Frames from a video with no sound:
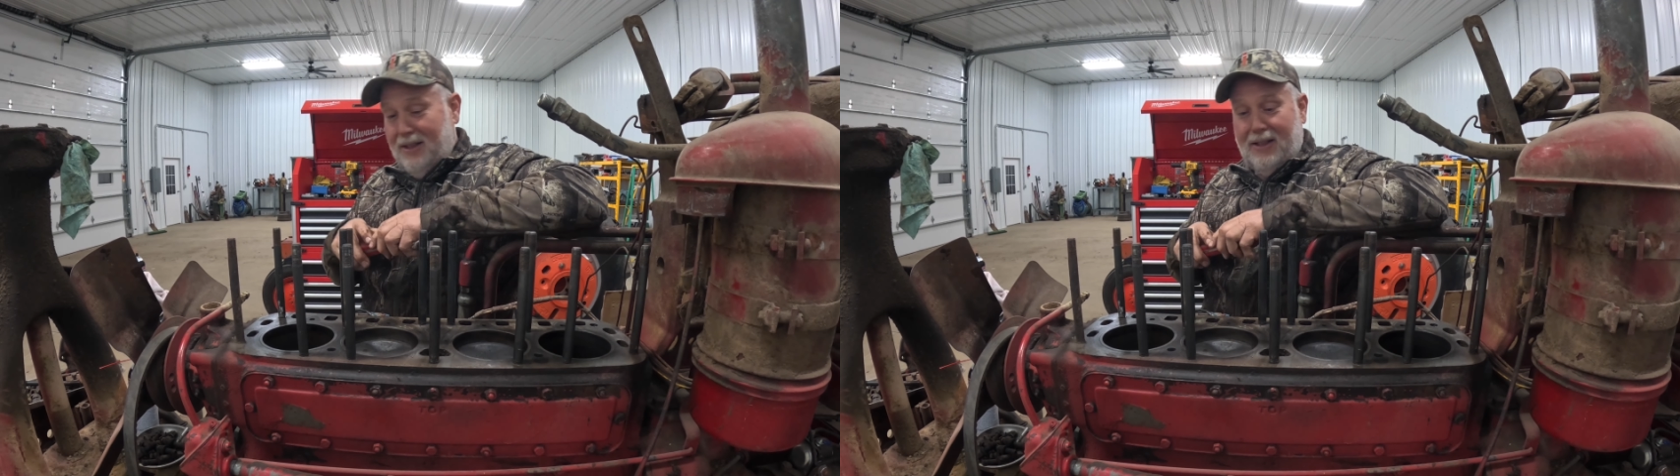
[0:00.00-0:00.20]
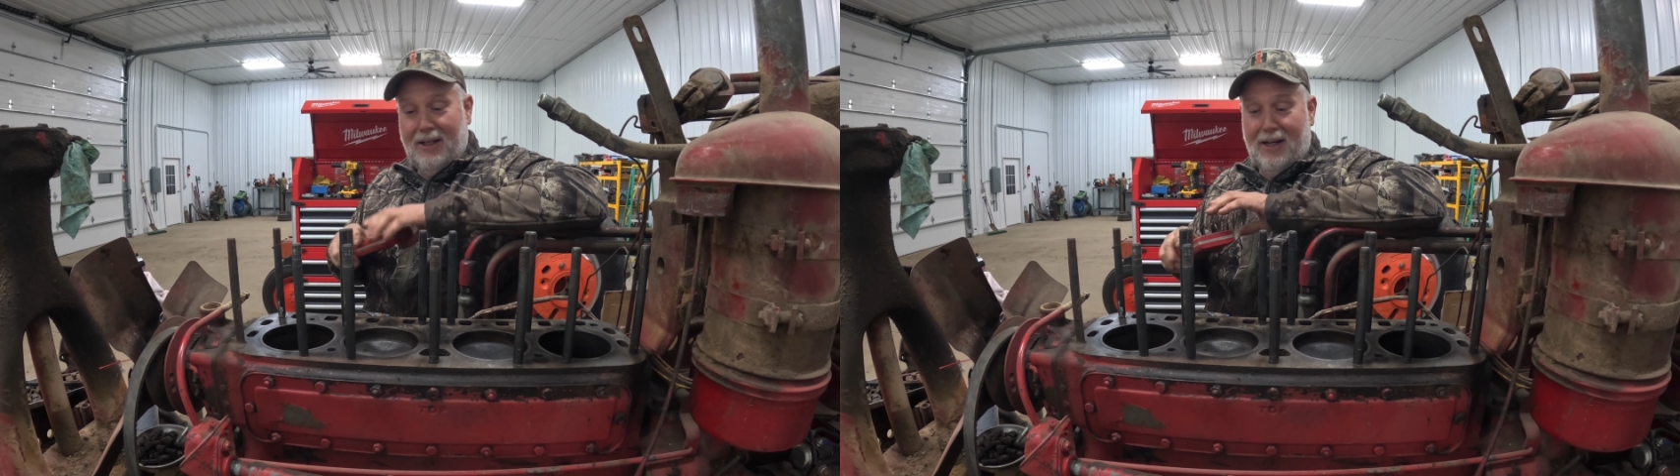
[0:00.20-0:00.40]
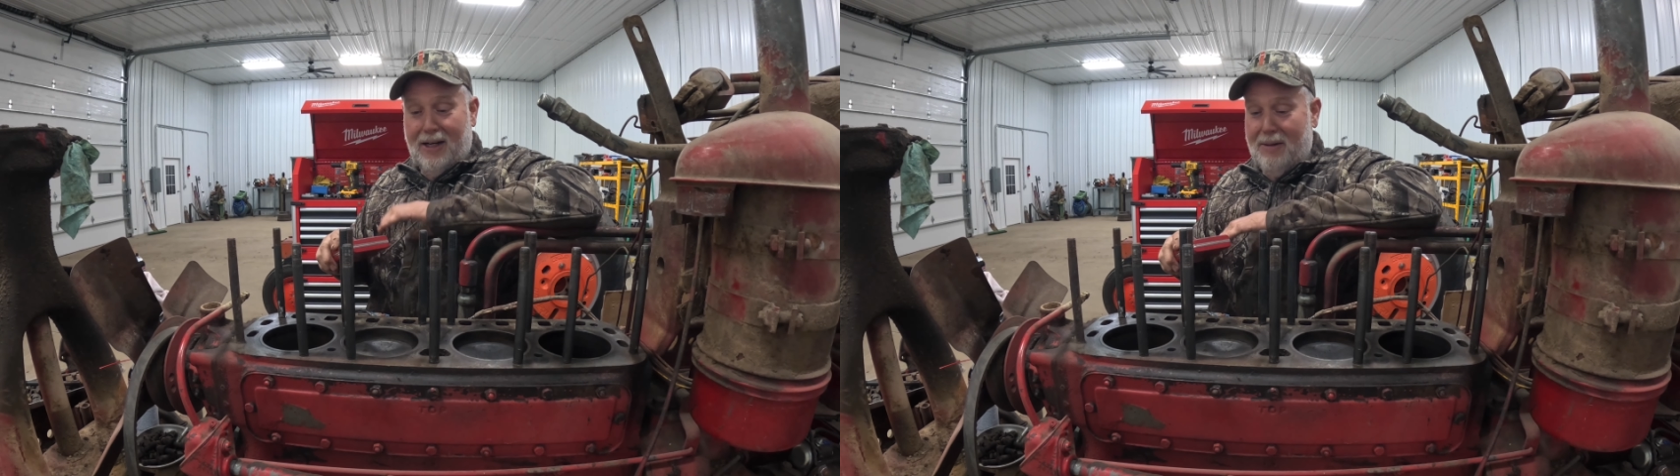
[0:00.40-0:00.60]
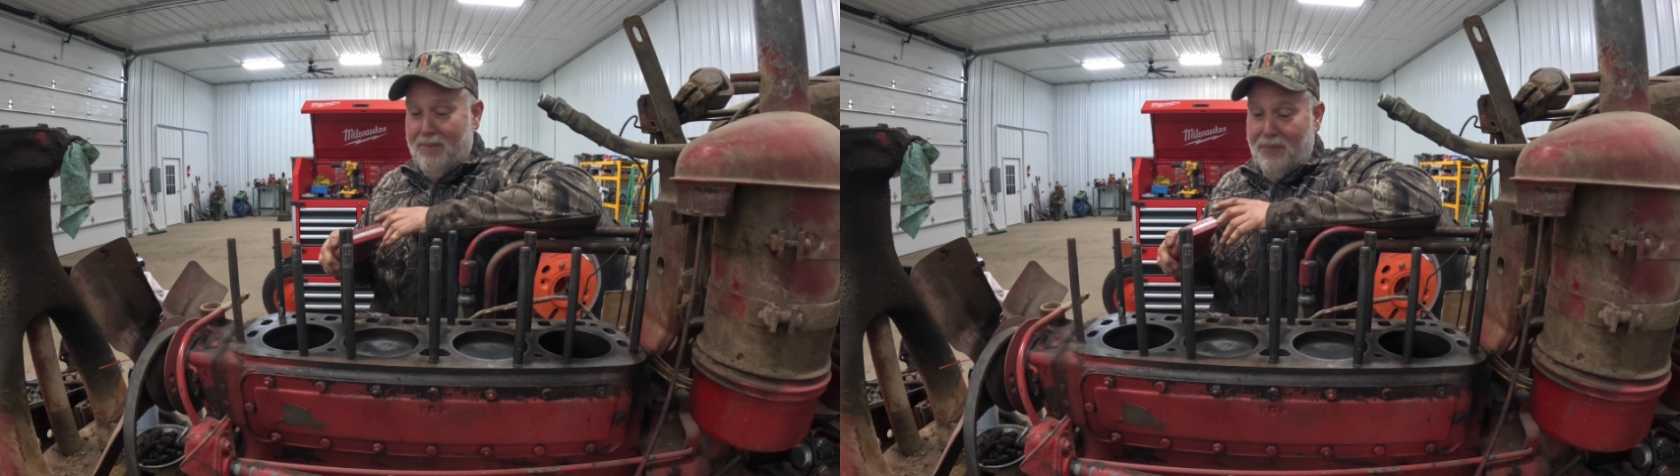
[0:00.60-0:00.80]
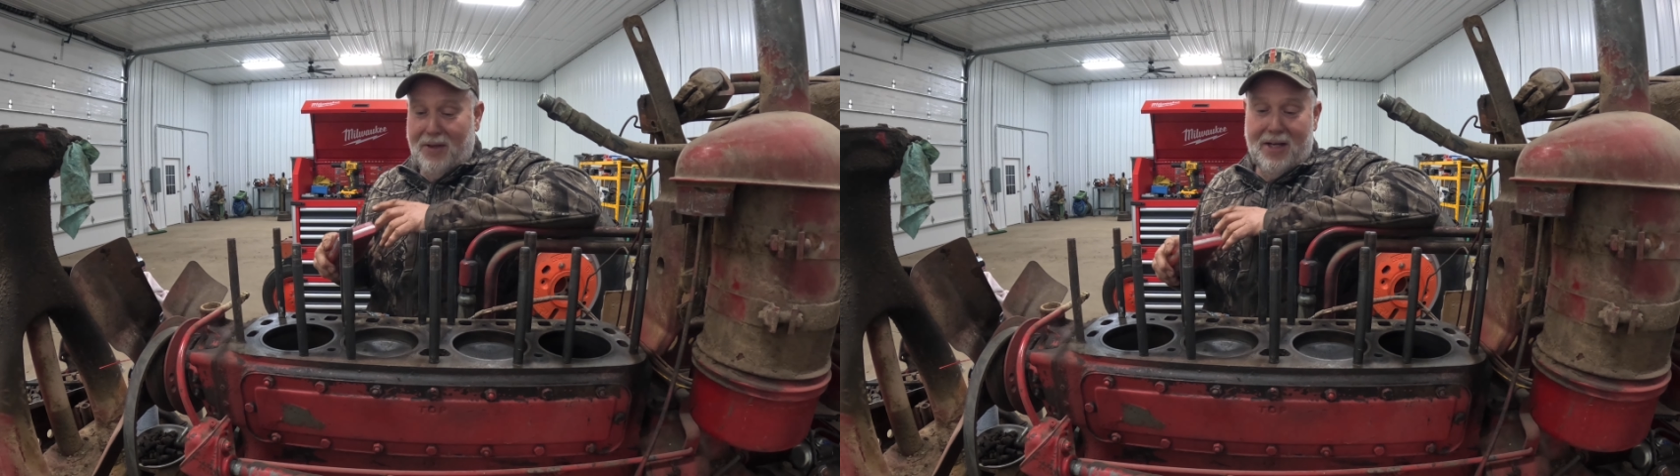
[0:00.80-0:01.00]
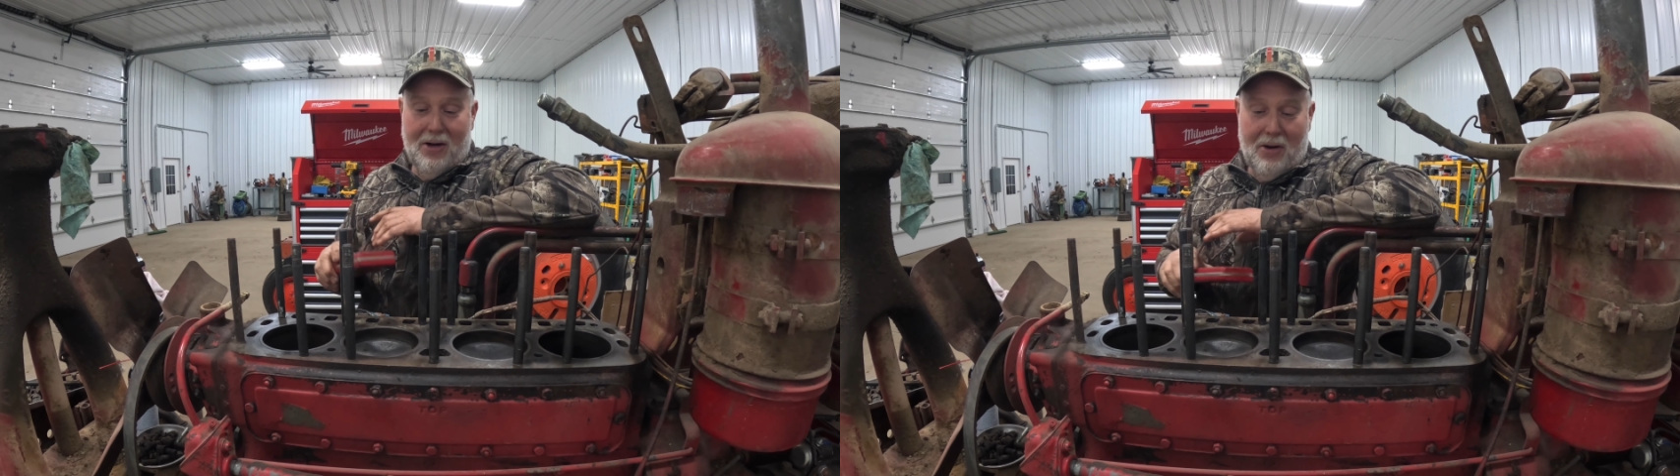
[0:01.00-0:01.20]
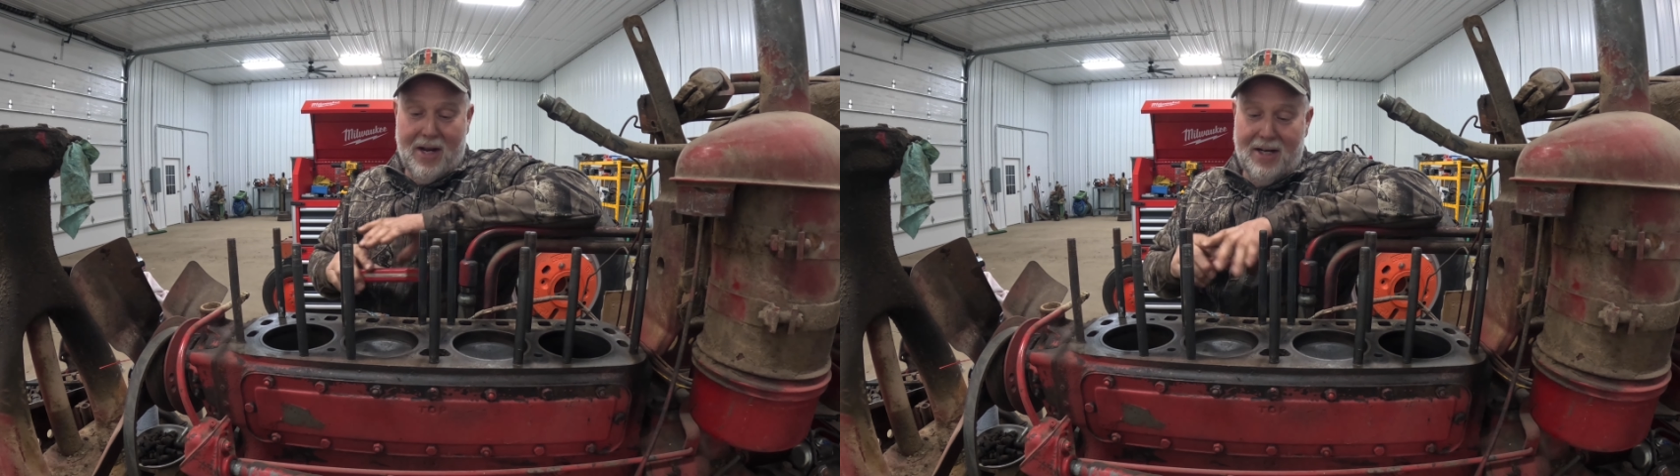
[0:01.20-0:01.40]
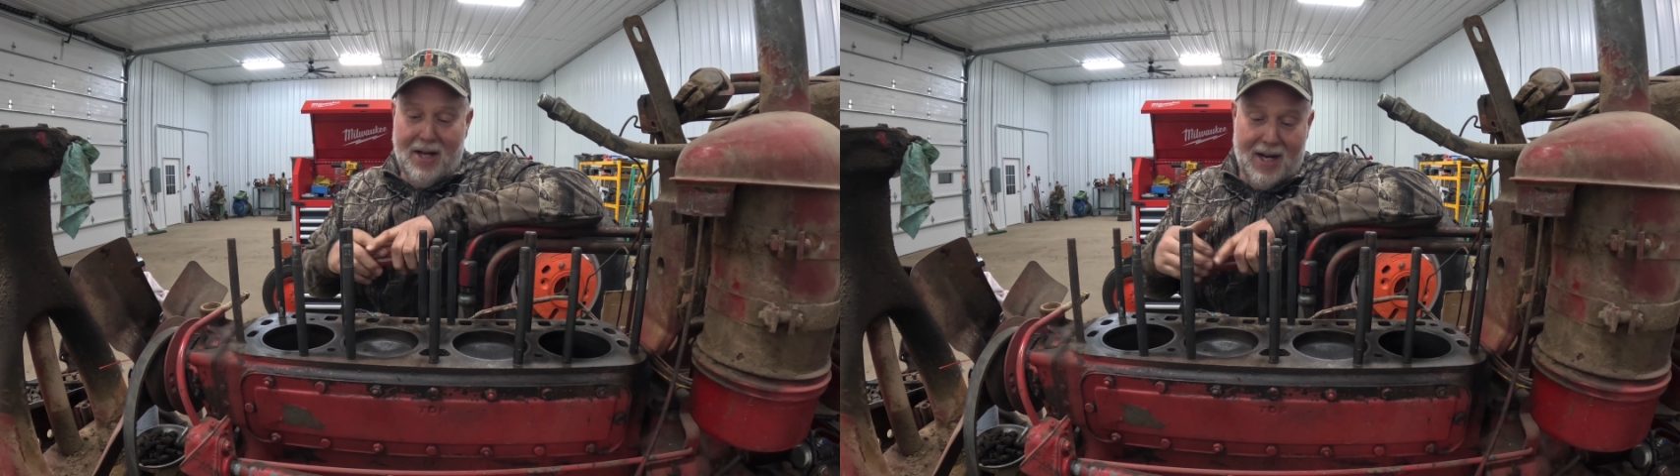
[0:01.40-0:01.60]
You know,
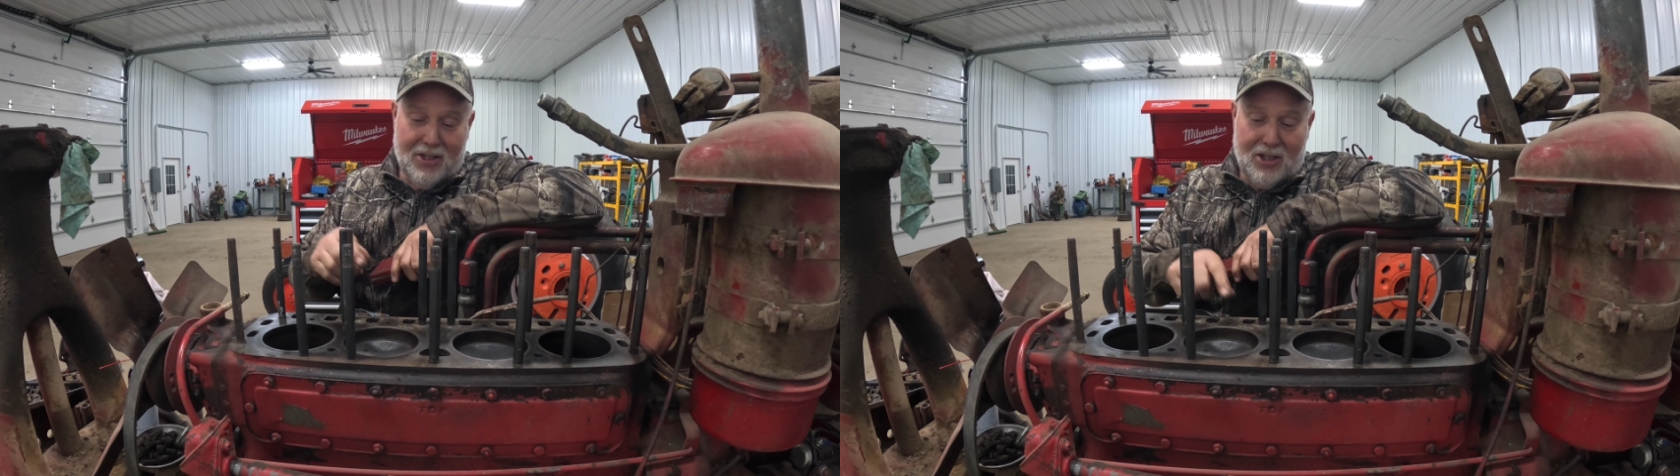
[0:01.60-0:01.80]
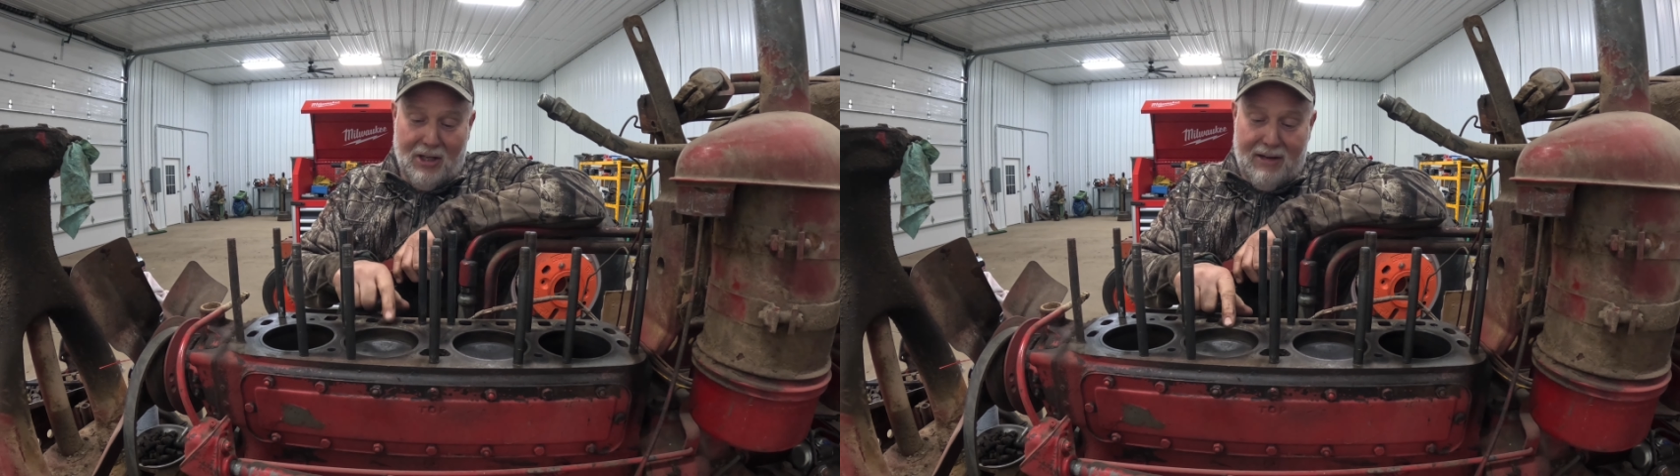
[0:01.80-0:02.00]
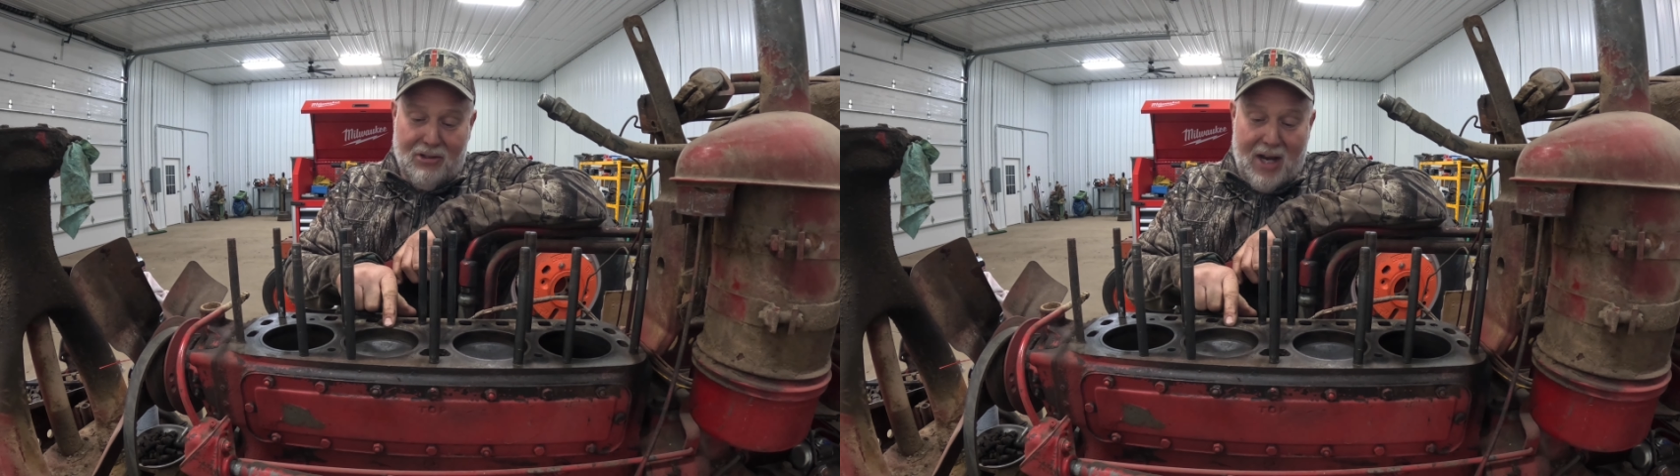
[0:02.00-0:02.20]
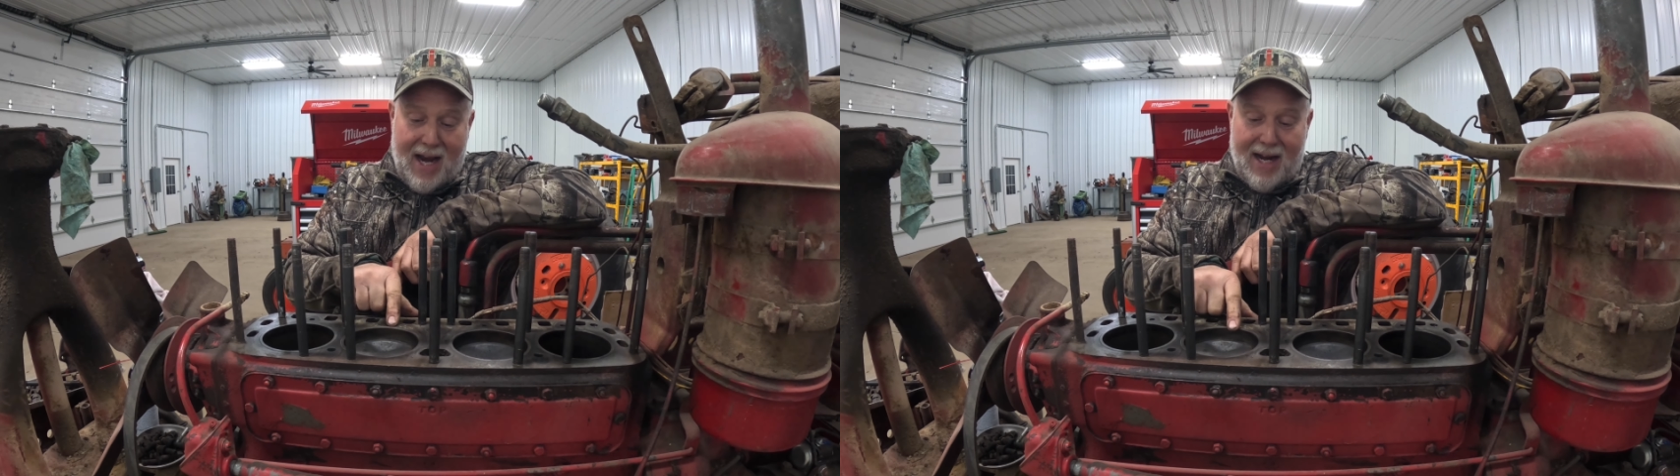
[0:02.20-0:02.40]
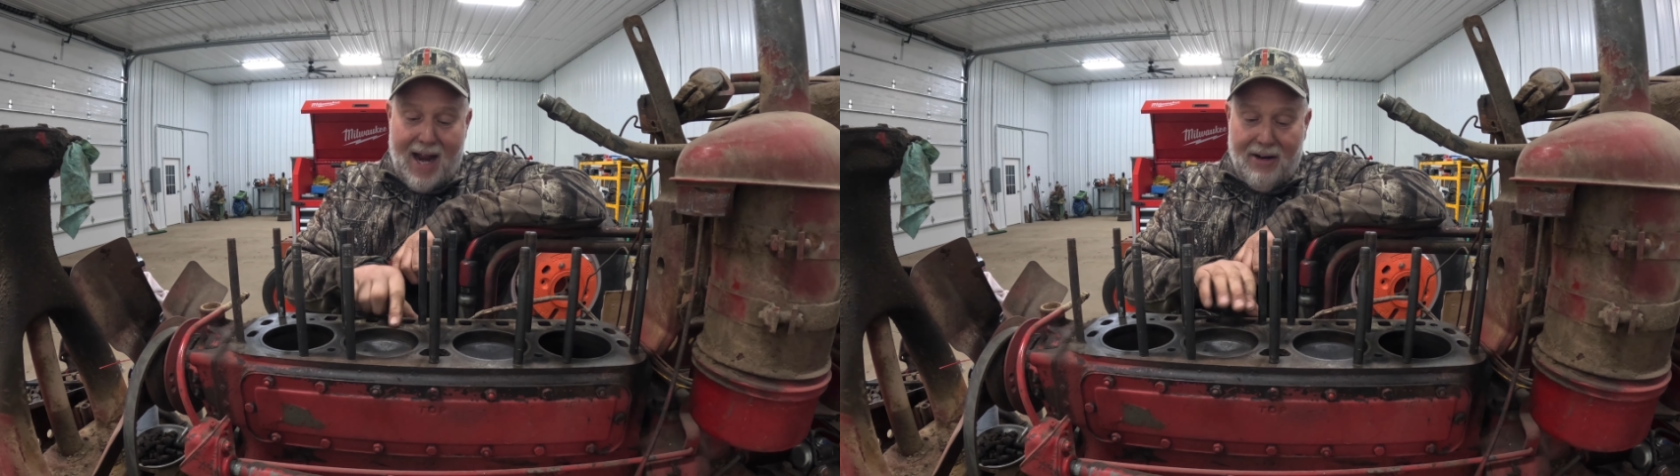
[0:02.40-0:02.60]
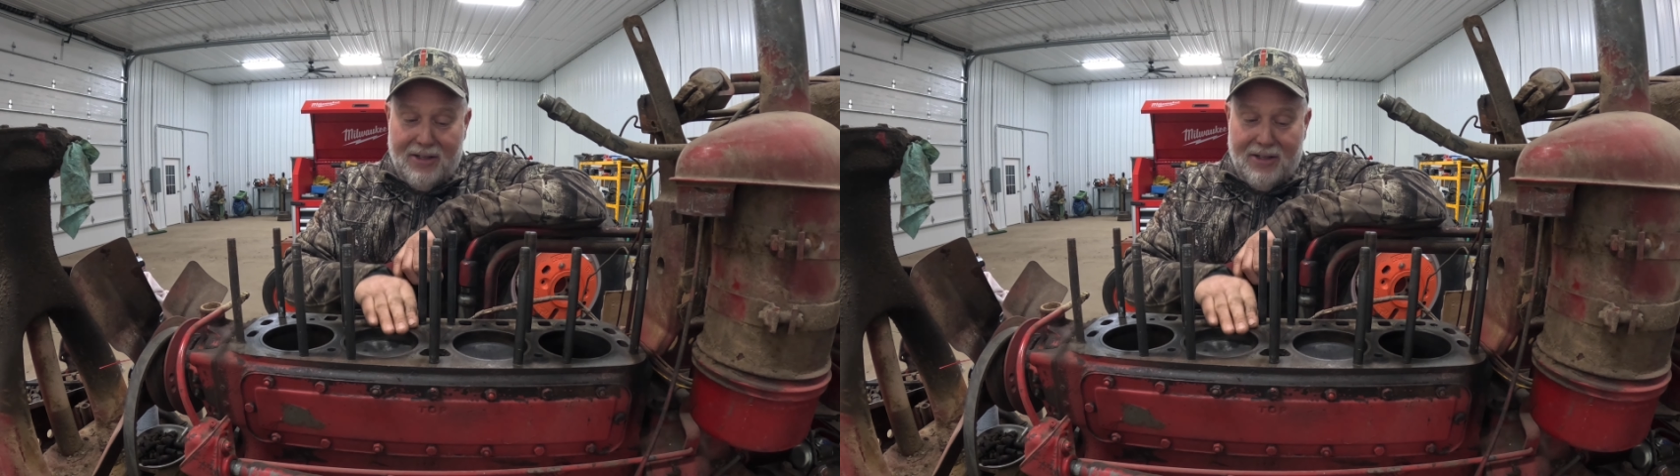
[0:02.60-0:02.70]
and sleeve standout